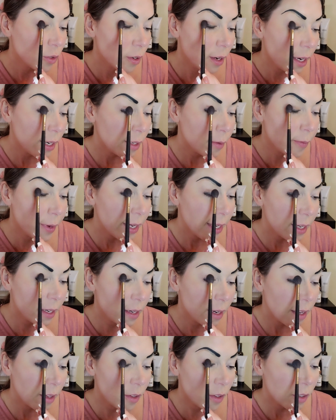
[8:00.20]
Try to make
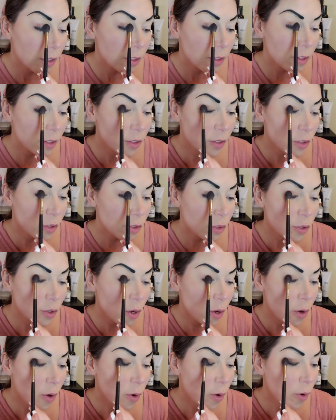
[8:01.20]
it not look
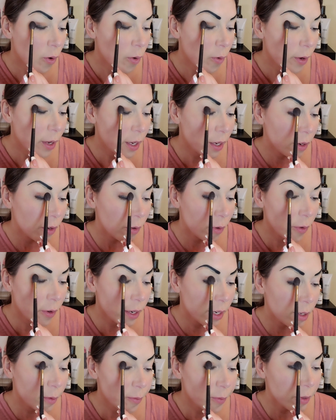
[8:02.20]
so
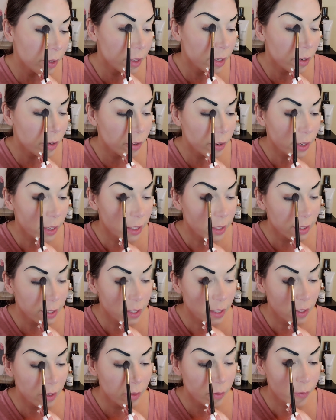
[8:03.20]
incredibly
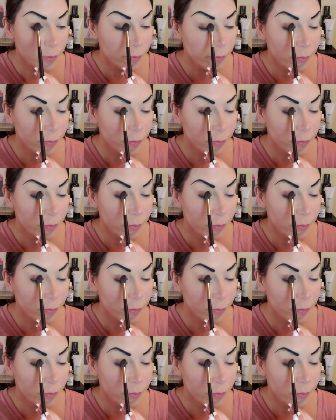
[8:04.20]
crazy.